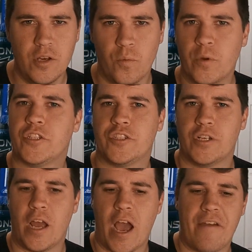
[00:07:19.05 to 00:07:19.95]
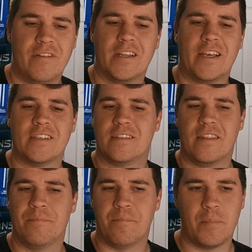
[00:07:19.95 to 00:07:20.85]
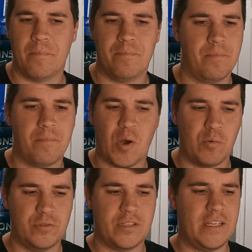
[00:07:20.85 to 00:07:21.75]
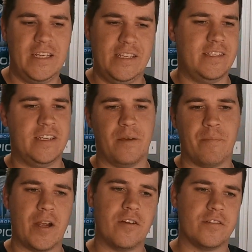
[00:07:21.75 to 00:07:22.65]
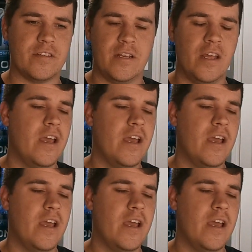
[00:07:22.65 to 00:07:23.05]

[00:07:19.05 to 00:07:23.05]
which I feel like is the most easy comparison.